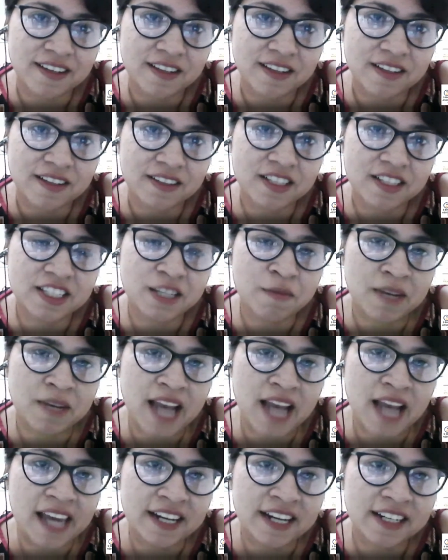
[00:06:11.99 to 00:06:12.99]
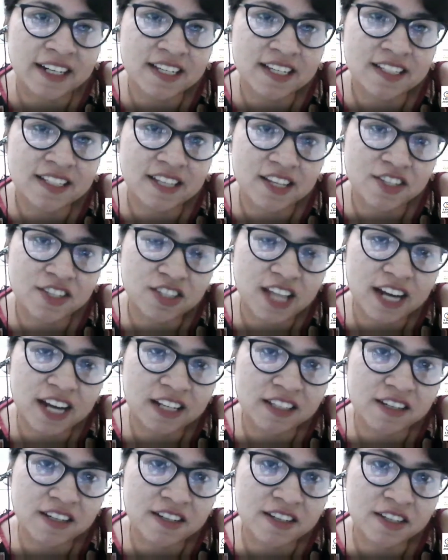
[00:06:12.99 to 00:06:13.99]
The similarity is such that
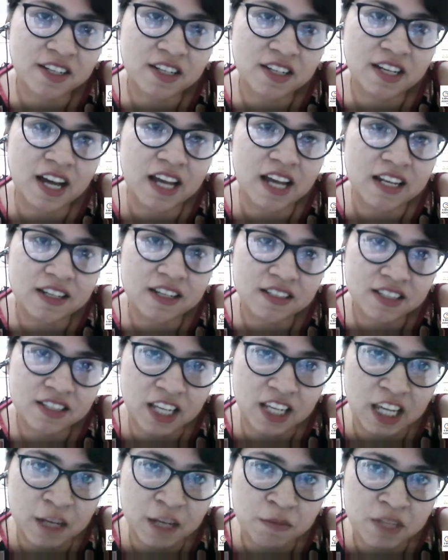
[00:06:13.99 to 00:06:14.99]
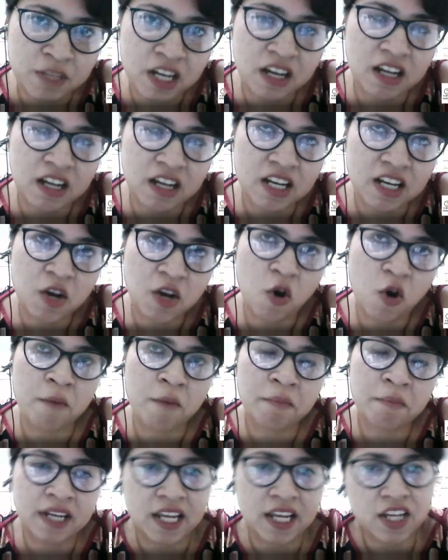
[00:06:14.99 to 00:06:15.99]
the color scheme, the color
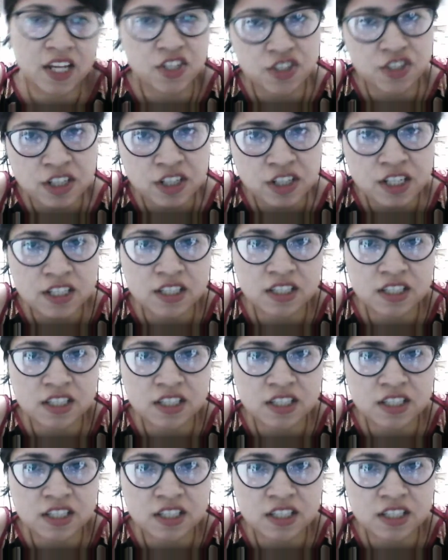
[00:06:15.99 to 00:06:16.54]
combination is